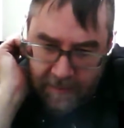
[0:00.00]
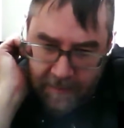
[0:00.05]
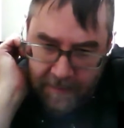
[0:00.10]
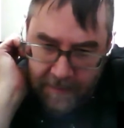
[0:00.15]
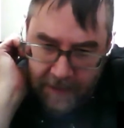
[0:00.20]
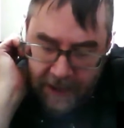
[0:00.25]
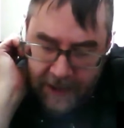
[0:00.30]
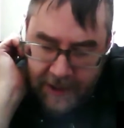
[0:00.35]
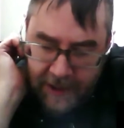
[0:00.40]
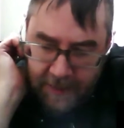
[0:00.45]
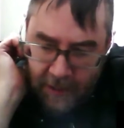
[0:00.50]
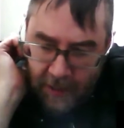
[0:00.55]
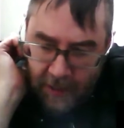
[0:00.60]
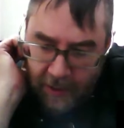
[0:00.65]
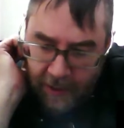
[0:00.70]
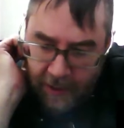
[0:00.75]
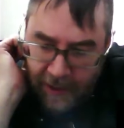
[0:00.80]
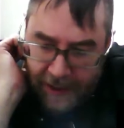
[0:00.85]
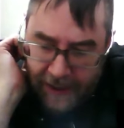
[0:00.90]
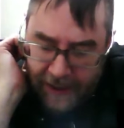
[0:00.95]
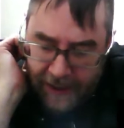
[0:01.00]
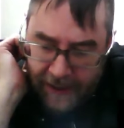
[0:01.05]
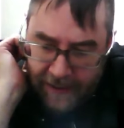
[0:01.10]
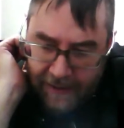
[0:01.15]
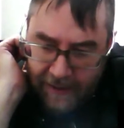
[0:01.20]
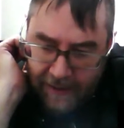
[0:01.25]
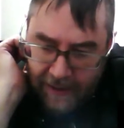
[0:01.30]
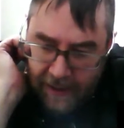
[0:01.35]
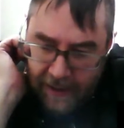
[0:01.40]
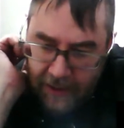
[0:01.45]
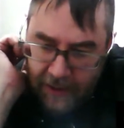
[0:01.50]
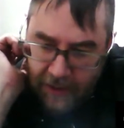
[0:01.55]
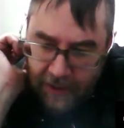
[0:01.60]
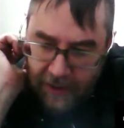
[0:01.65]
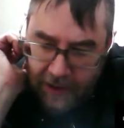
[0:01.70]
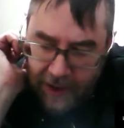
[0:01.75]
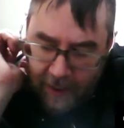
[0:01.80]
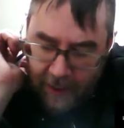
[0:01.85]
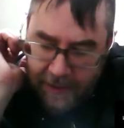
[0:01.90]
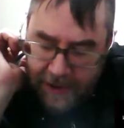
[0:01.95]
explore that, you could
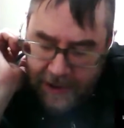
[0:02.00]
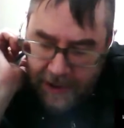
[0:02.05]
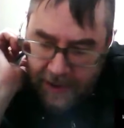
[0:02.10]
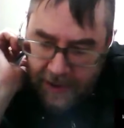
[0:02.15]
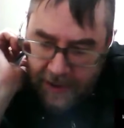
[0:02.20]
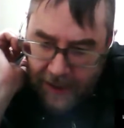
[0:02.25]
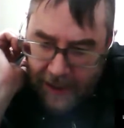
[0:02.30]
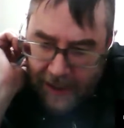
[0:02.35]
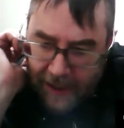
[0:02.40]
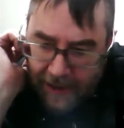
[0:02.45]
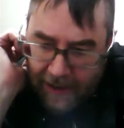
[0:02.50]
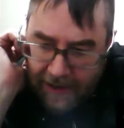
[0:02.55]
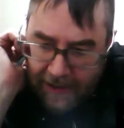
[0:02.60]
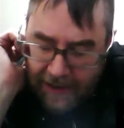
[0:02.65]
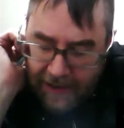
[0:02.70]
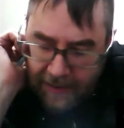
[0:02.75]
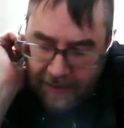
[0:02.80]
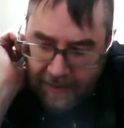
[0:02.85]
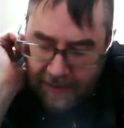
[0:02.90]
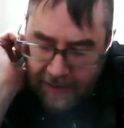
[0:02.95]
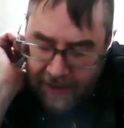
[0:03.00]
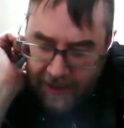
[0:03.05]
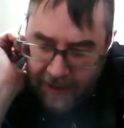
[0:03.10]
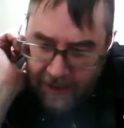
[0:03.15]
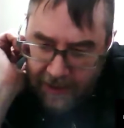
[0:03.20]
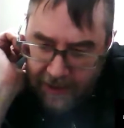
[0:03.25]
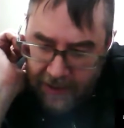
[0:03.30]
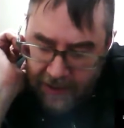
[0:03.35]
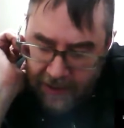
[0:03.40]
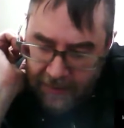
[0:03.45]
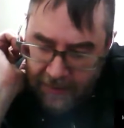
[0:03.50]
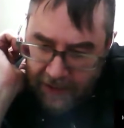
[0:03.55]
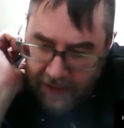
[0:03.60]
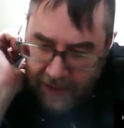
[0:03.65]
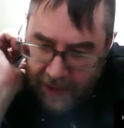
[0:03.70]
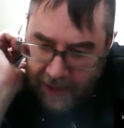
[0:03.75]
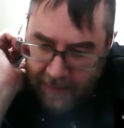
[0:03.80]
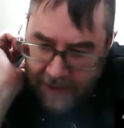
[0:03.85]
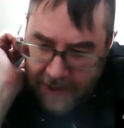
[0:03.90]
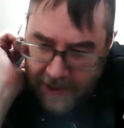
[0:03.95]
help each other out. I think you really
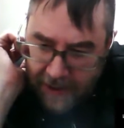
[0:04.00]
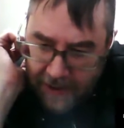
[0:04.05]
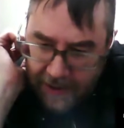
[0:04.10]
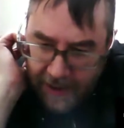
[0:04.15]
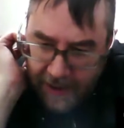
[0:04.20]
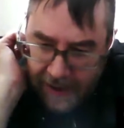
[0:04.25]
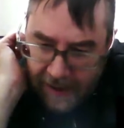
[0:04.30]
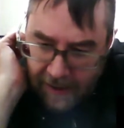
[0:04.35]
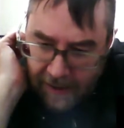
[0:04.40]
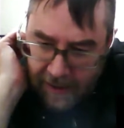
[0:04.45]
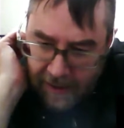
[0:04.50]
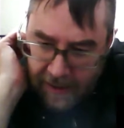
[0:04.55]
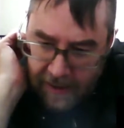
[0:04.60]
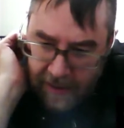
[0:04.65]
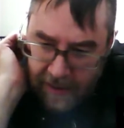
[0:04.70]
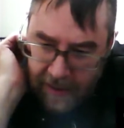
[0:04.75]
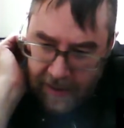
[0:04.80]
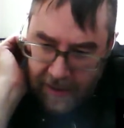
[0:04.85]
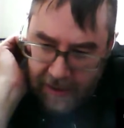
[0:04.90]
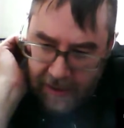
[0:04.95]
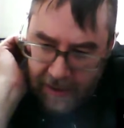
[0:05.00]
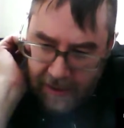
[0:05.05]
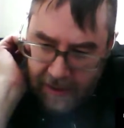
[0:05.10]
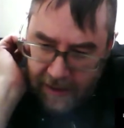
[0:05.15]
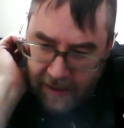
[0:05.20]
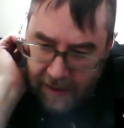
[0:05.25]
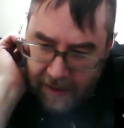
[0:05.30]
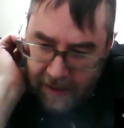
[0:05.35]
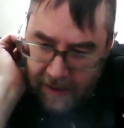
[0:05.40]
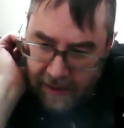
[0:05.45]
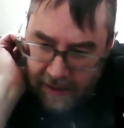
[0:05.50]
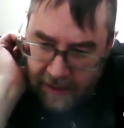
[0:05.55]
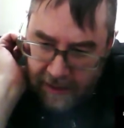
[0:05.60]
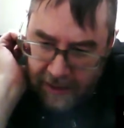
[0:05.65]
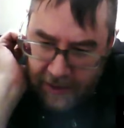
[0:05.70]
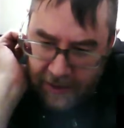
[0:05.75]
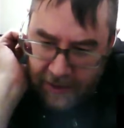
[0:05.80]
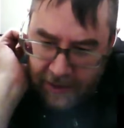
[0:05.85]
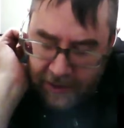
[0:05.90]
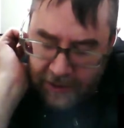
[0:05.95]
help each other out, and
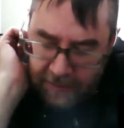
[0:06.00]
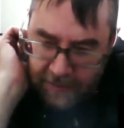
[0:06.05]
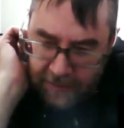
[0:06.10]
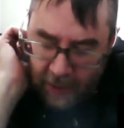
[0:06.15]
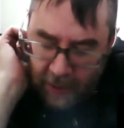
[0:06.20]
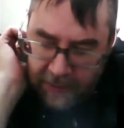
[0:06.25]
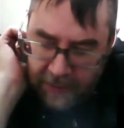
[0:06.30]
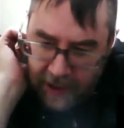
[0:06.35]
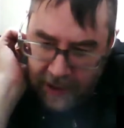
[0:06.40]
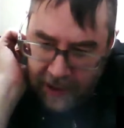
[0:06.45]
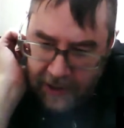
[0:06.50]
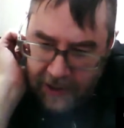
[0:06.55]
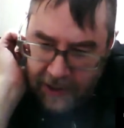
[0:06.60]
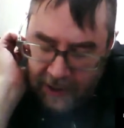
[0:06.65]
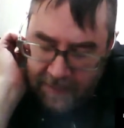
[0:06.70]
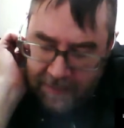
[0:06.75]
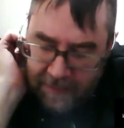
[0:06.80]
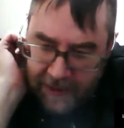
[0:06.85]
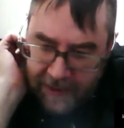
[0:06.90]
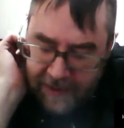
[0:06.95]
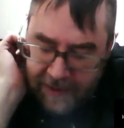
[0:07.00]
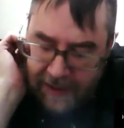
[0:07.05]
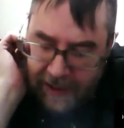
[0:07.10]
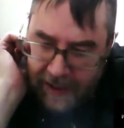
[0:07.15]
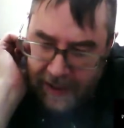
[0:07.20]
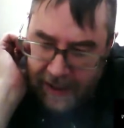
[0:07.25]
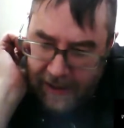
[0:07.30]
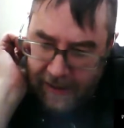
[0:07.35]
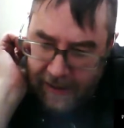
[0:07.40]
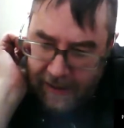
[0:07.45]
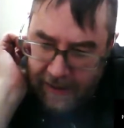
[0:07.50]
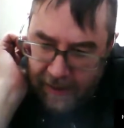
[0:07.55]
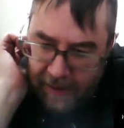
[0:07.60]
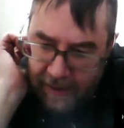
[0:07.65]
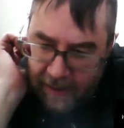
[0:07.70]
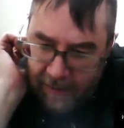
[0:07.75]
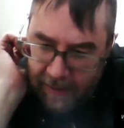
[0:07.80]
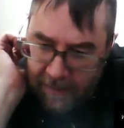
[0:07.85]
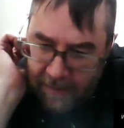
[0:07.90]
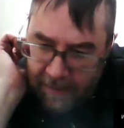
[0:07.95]
then you could both kind of jump into that,
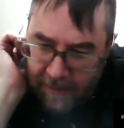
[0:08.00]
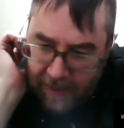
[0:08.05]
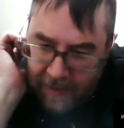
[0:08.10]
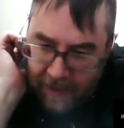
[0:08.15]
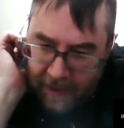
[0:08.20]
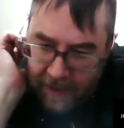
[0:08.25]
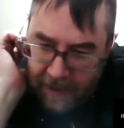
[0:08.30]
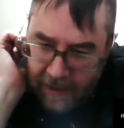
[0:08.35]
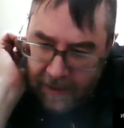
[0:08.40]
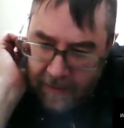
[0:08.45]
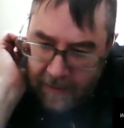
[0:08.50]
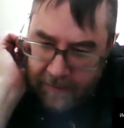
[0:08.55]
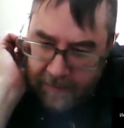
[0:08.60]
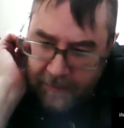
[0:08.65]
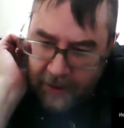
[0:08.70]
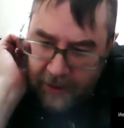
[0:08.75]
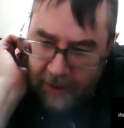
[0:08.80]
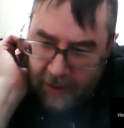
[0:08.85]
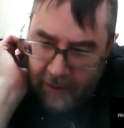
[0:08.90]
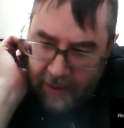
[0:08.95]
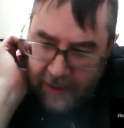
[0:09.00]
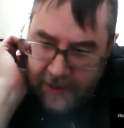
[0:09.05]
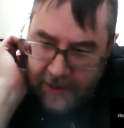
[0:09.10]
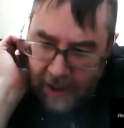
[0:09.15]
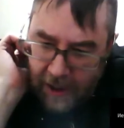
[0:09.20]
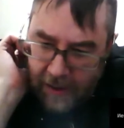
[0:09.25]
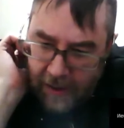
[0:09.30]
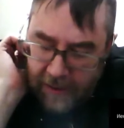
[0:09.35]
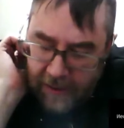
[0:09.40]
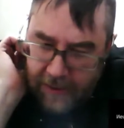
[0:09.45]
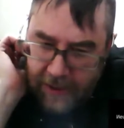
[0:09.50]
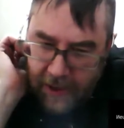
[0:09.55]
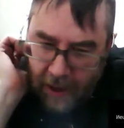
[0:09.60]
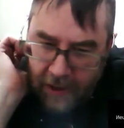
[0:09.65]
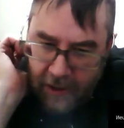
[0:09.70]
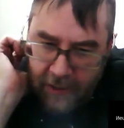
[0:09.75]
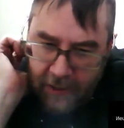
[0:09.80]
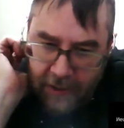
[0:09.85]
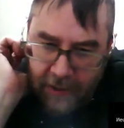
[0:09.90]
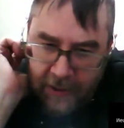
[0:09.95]
and start
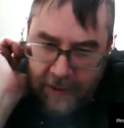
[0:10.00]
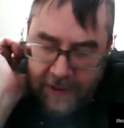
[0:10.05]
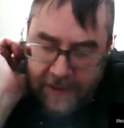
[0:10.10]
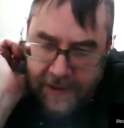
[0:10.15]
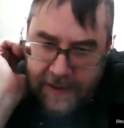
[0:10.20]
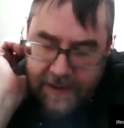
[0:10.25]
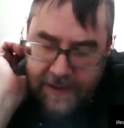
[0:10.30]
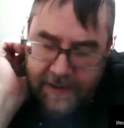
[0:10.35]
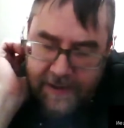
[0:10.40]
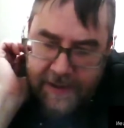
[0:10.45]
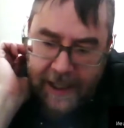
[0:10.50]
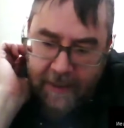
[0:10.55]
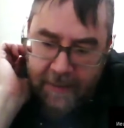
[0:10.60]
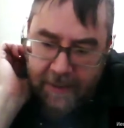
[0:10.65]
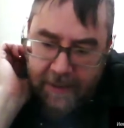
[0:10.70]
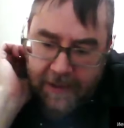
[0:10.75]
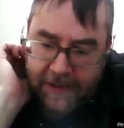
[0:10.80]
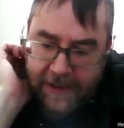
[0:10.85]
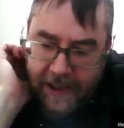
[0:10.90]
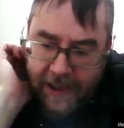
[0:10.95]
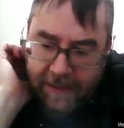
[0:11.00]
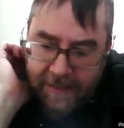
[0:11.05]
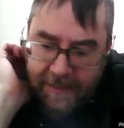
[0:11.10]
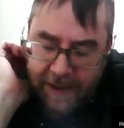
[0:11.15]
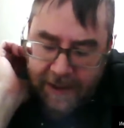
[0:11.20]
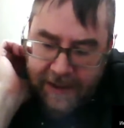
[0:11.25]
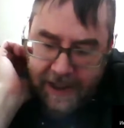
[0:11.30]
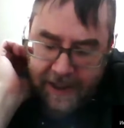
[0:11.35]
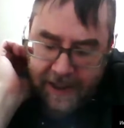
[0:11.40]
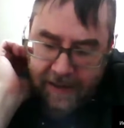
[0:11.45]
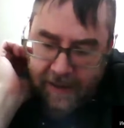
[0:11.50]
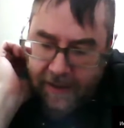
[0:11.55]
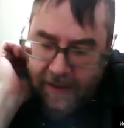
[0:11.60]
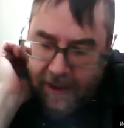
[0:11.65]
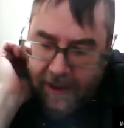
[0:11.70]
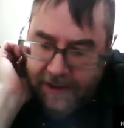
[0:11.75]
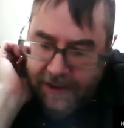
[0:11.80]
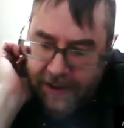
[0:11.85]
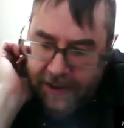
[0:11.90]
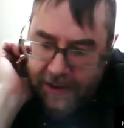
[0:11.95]
doing those examples like Ben Taylor
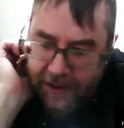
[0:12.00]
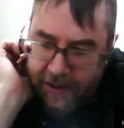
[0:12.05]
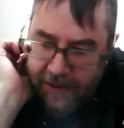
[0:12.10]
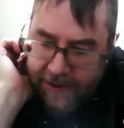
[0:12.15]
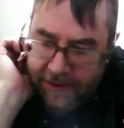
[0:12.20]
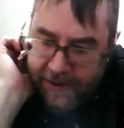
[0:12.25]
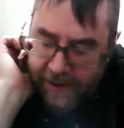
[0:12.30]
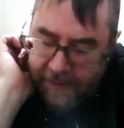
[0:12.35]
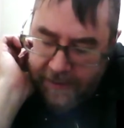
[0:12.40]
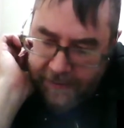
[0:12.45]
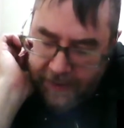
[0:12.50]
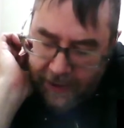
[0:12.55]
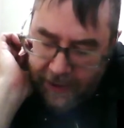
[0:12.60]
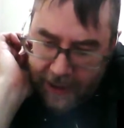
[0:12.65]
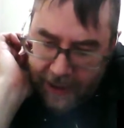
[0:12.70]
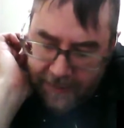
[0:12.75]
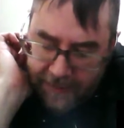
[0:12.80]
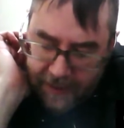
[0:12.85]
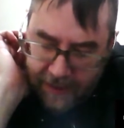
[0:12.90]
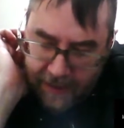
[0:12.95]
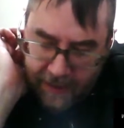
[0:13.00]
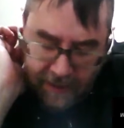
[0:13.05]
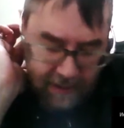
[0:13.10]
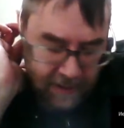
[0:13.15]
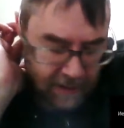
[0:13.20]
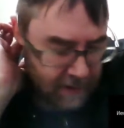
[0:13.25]
does. Figure out the